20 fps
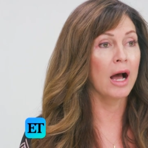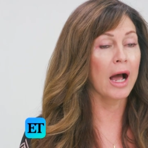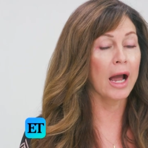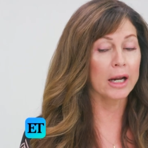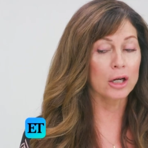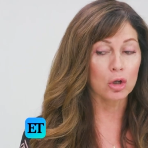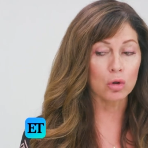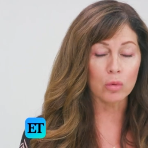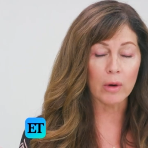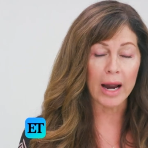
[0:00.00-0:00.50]

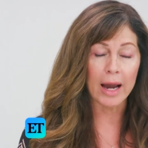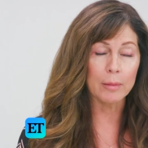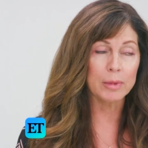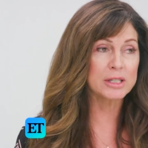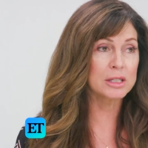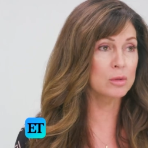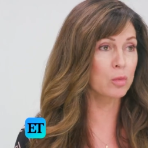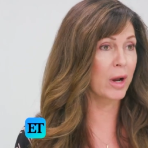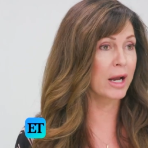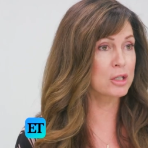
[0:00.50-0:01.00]
I grab a
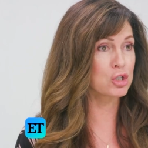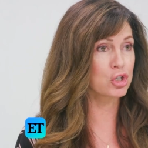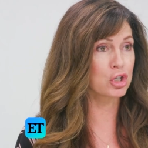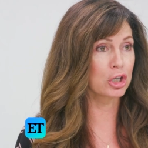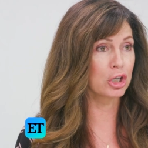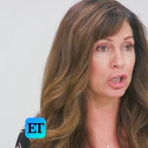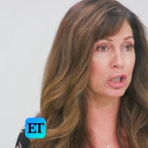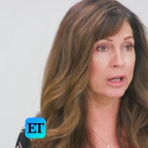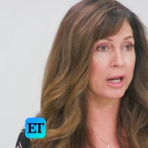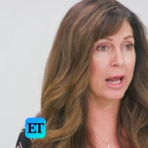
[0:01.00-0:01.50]

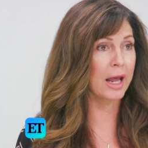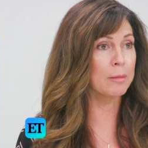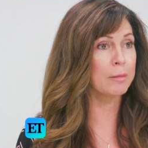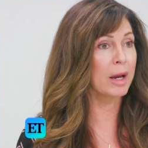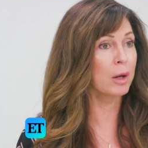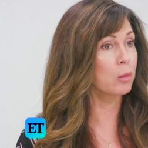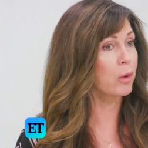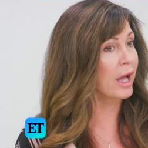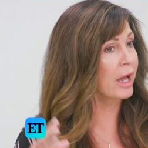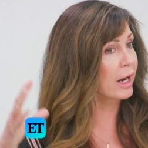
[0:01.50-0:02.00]
sweatshirt and
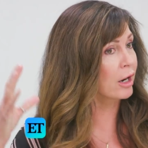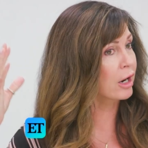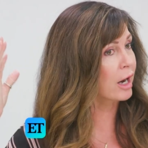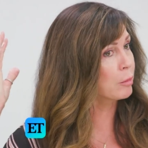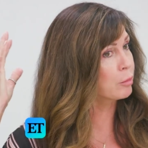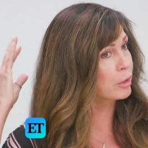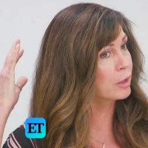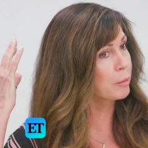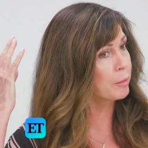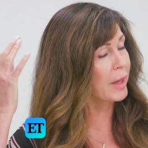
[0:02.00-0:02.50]
my wet hair I
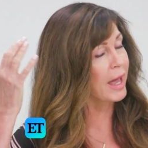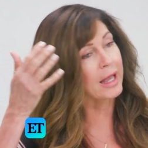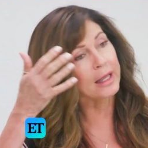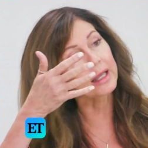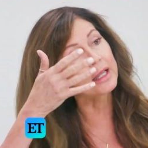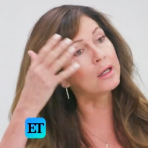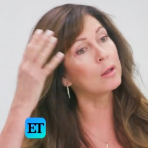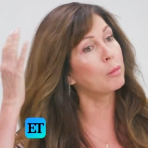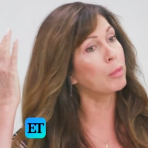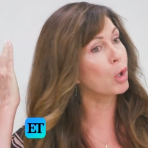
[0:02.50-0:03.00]
put back
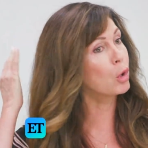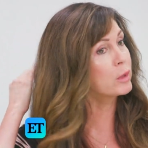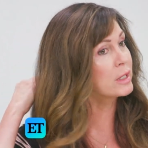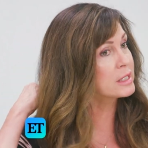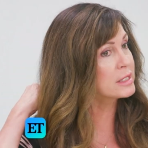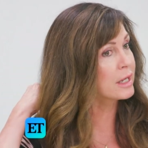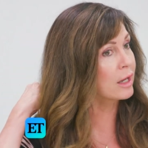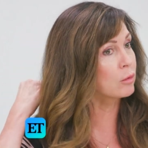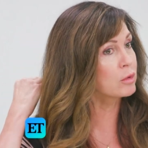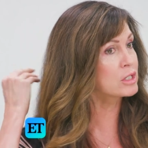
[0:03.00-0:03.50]
in a
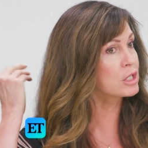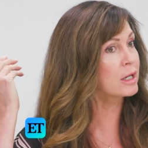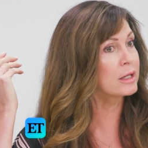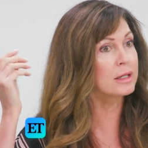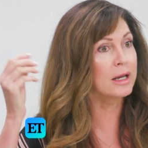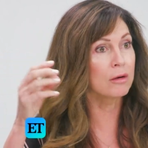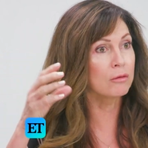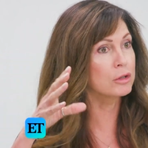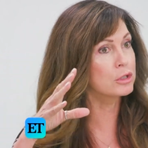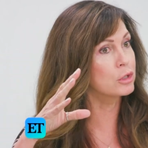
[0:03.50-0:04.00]
ponytail, which I
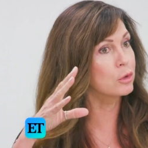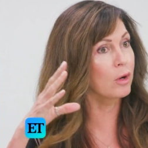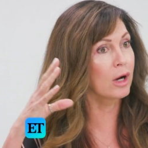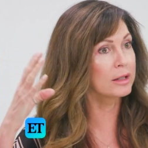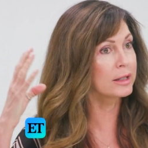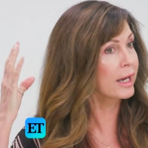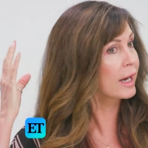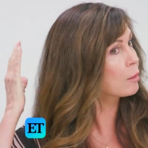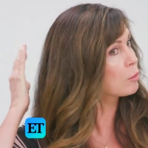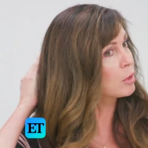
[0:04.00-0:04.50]
never do
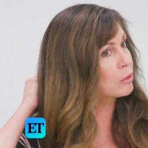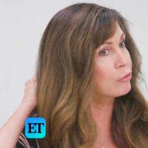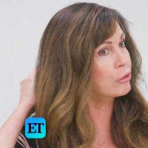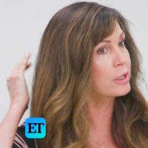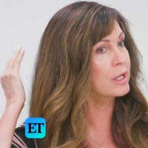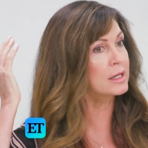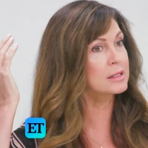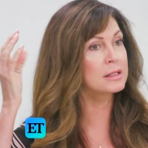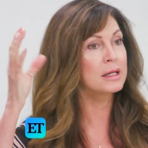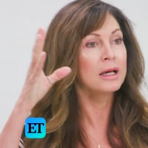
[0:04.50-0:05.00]
on camera for
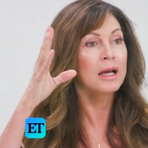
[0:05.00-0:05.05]
this.